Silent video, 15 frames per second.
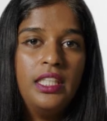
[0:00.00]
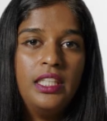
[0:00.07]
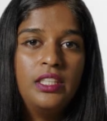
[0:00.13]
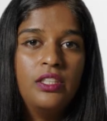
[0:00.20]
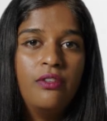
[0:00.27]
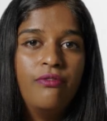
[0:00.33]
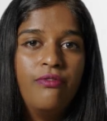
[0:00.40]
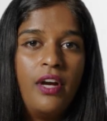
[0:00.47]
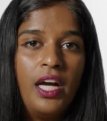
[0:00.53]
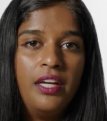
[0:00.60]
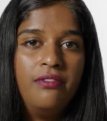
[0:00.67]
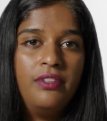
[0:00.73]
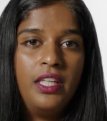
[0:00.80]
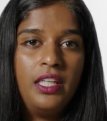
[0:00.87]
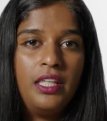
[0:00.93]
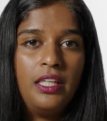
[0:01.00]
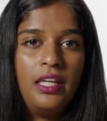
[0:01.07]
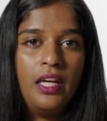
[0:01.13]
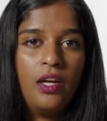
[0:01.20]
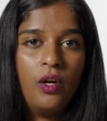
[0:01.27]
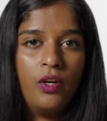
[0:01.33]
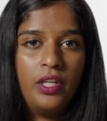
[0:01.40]
into 5 key
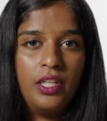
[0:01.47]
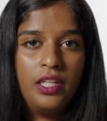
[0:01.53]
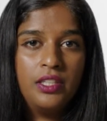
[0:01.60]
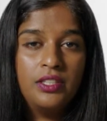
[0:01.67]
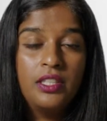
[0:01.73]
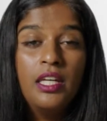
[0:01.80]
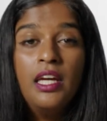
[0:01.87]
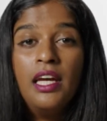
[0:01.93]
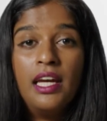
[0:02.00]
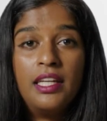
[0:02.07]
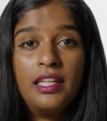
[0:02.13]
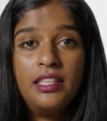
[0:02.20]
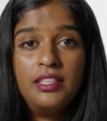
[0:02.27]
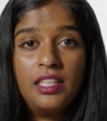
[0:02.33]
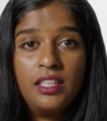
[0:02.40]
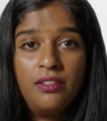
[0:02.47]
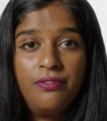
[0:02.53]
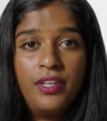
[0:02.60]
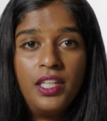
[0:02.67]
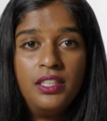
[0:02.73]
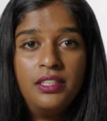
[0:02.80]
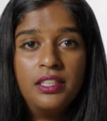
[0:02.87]
areas and
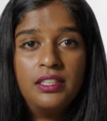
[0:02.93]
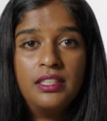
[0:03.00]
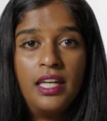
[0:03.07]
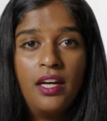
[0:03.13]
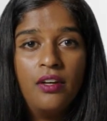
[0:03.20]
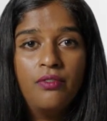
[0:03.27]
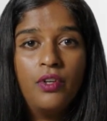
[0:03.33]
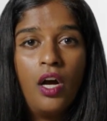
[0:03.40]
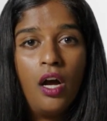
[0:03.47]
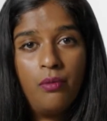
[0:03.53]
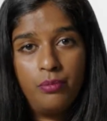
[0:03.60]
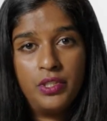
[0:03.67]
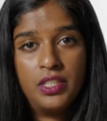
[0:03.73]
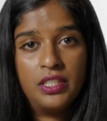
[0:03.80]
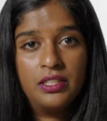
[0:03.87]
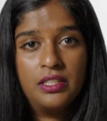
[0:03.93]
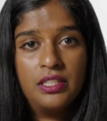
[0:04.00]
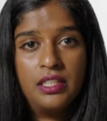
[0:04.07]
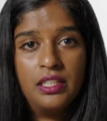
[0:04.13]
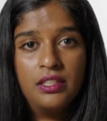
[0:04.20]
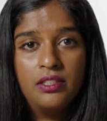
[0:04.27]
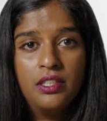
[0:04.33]
identifies a set of
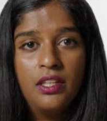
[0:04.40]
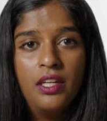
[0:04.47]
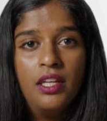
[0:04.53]
competencies